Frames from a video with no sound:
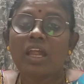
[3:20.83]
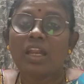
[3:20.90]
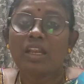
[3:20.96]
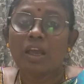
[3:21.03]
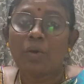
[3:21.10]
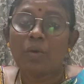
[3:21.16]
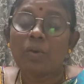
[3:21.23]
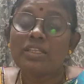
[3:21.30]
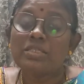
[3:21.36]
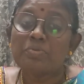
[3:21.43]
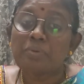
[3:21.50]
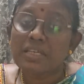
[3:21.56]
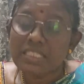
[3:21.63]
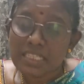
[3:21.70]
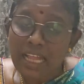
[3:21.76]
Now, his
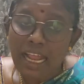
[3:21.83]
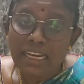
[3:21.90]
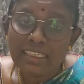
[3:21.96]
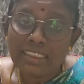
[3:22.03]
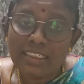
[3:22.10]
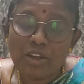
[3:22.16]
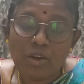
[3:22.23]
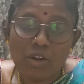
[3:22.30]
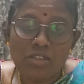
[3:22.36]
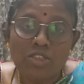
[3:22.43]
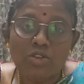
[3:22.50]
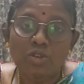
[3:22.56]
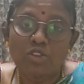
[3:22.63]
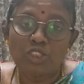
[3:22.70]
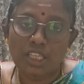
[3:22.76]
personality
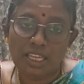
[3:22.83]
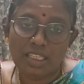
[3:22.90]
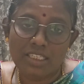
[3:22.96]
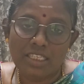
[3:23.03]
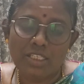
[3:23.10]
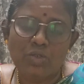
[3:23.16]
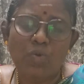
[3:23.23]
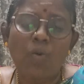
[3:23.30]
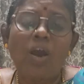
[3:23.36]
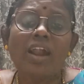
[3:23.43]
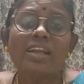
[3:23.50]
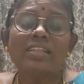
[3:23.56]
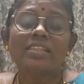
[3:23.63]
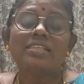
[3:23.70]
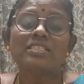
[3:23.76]
also changes.
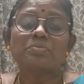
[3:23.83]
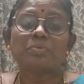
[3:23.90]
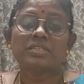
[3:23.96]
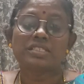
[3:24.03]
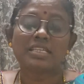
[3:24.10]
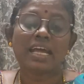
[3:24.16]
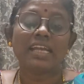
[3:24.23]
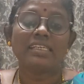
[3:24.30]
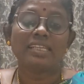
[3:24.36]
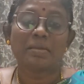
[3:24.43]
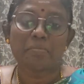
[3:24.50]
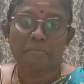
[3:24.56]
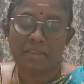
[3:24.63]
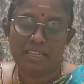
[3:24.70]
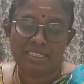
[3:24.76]
What this personality
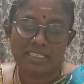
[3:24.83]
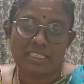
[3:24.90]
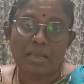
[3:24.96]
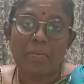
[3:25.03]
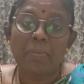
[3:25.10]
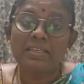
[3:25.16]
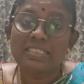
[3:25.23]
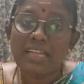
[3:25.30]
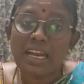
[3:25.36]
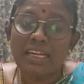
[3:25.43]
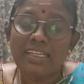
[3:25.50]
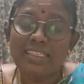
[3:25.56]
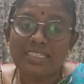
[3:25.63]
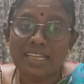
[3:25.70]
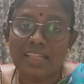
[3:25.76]
means? A
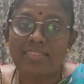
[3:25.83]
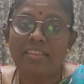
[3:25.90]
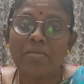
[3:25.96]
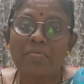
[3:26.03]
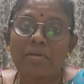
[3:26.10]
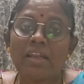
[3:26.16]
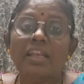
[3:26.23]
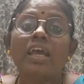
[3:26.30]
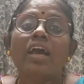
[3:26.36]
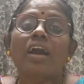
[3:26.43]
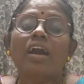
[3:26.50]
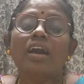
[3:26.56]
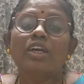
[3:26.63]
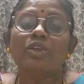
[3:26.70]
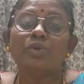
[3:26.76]
personality is nothing but
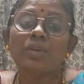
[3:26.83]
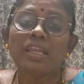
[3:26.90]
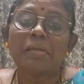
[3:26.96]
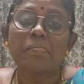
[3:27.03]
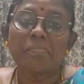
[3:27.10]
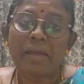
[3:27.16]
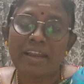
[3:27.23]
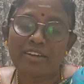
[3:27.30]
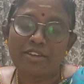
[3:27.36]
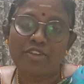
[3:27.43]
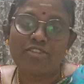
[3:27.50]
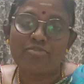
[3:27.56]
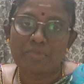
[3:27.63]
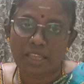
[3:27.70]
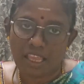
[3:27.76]
a unique pattern
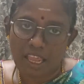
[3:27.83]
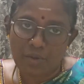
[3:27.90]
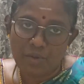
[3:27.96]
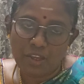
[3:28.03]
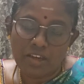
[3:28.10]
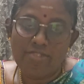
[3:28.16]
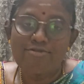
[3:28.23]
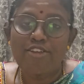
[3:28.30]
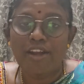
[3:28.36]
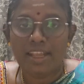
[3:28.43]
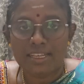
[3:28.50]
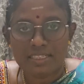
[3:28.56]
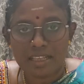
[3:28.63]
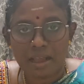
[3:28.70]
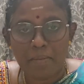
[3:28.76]
of behavior. For
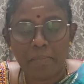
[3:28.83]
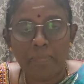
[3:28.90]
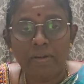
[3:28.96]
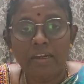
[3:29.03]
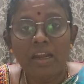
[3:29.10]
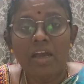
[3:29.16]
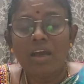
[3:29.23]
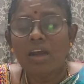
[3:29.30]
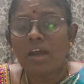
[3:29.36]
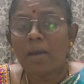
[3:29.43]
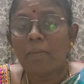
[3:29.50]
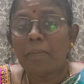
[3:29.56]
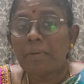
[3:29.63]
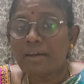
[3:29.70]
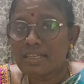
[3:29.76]
example, a
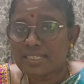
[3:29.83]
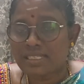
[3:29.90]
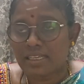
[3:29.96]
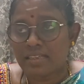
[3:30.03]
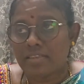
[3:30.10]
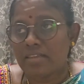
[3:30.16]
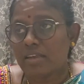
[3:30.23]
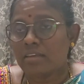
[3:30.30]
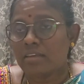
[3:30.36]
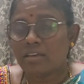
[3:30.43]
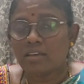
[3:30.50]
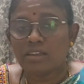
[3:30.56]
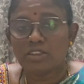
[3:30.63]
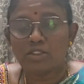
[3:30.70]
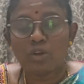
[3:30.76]
person,
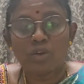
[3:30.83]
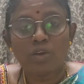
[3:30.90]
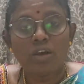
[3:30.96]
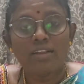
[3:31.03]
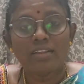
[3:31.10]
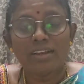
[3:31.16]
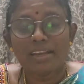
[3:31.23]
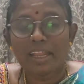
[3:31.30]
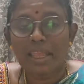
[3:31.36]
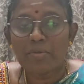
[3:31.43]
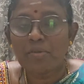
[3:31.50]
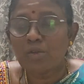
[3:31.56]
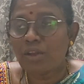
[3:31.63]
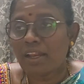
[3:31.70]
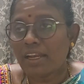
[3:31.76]
a so-called the name,
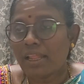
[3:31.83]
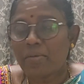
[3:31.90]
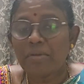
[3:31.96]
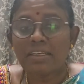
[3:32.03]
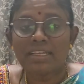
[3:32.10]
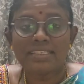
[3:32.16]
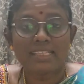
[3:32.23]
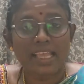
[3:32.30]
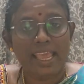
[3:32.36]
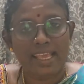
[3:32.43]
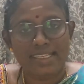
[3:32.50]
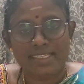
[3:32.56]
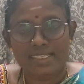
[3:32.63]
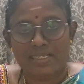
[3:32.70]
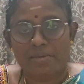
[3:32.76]
you can name it as
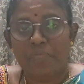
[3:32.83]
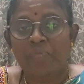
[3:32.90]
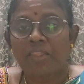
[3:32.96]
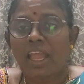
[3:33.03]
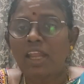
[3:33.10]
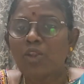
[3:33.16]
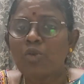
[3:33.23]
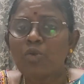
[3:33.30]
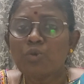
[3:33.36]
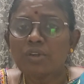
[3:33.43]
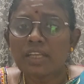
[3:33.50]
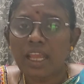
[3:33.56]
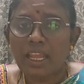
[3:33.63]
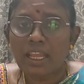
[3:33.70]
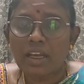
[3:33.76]
X, and you
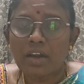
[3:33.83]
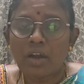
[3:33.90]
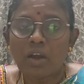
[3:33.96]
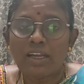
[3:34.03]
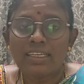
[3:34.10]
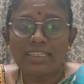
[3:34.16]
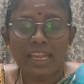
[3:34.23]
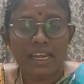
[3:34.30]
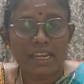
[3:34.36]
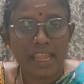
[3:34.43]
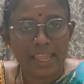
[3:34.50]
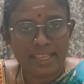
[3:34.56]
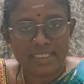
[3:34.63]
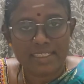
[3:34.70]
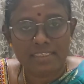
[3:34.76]
take all 10
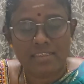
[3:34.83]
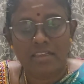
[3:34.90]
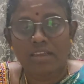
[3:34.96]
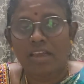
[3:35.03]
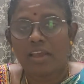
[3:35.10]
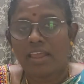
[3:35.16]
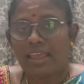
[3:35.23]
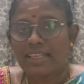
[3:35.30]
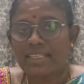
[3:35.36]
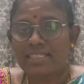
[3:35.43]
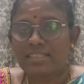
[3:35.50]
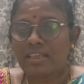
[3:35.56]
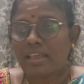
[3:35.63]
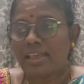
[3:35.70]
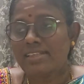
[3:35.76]
X,
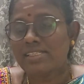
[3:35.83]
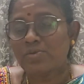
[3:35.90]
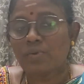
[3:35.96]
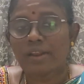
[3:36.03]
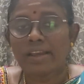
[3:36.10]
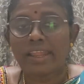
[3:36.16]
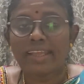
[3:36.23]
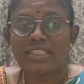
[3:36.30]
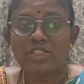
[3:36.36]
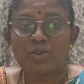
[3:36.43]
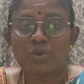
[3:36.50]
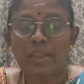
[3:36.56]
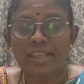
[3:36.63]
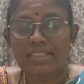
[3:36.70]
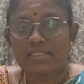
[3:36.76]
X1,
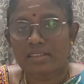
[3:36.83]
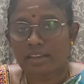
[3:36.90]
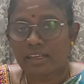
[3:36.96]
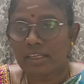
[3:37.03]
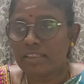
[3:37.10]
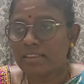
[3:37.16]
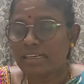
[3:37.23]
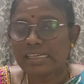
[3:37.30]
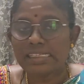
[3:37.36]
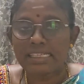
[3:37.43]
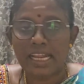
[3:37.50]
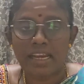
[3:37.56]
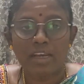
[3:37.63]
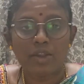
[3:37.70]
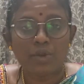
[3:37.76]
X2, X3 till
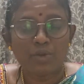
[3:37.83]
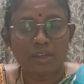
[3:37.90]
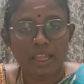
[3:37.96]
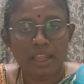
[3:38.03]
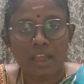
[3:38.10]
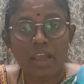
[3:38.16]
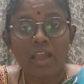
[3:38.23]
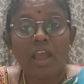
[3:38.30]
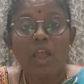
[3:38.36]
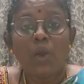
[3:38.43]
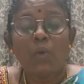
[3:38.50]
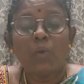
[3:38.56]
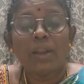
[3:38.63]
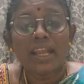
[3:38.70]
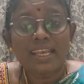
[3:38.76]
10 you take.
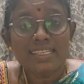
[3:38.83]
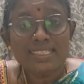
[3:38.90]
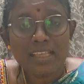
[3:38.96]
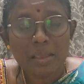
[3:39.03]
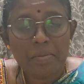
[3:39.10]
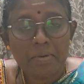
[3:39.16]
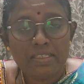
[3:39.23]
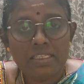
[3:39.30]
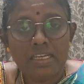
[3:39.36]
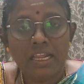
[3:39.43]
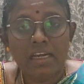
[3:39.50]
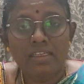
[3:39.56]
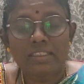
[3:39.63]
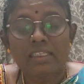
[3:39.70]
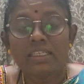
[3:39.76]
When I say
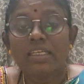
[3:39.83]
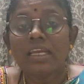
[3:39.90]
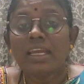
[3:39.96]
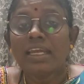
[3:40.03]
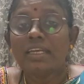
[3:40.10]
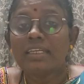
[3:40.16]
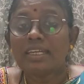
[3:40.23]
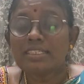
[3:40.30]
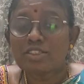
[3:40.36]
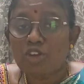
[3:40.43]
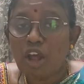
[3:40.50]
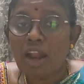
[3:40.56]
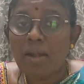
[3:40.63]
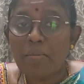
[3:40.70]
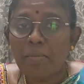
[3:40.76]
personality, it does
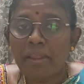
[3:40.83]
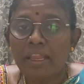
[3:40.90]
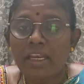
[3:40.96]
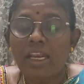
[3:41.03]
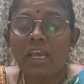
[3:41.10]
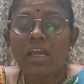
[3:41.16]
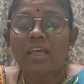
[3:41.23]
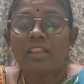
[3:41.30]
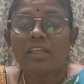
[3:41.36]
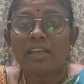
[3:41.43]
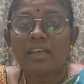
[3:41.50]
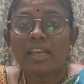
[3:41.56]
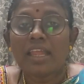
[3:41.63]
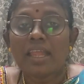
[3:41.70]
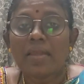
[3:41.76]
not mean the
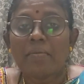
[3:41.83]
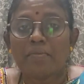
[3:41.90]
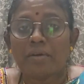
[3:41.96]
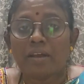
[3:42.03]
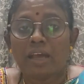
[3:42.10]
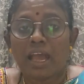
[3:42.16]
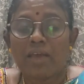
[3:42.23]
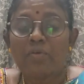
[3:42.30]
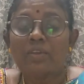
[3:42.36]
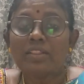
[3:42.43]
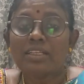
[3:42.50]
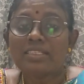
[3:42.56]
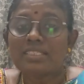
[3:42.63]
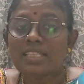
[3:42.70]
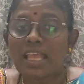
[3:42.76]
name, having
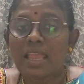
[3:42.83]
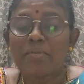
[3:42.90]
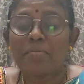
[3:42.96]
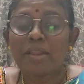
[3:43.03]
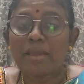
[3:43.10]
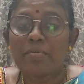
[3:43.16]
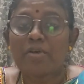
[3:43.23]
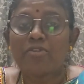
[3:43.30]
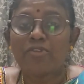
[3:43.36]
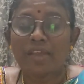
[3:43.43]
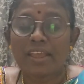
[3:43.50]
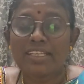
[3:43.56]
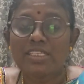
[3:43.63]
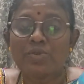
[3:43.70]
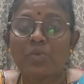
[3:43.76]
the same name of
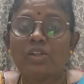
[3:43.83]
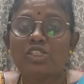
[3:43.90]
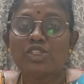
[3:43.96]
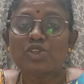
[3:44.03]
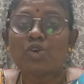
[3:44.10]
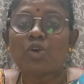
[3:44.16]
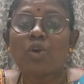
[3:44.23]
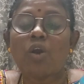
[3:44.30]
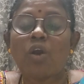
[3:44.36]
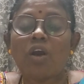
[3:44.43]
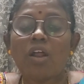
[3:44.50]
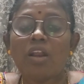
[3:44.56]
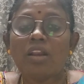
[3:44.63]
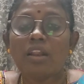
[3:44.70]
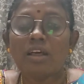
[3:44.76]
X will show
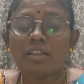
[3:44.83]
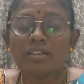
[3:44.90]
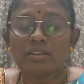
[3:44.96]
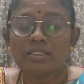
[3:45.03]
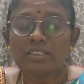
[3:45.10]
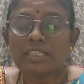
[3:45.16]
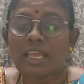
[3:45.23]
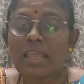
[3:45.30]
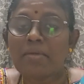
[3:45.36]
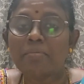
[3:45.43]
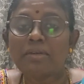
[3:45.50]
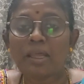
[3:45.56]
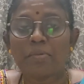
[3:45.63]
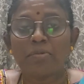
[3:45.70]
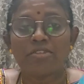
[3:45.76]
all the same
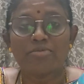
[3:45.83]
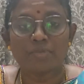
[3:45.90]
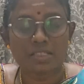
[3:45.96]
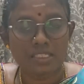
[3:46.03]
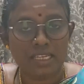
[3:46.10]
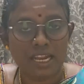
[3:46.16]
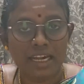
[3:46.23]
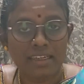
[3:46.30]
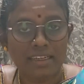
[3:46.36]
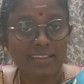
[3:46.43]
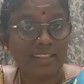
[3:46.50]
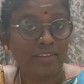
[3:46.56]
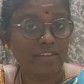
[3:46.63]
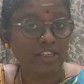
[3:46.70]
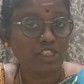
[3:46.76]
type of personality
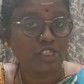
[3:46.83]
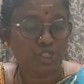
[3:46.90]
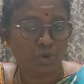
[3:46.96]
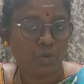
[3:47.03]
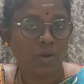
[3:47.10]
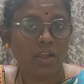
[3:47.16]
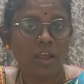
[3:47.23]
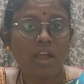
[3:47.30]
they will show.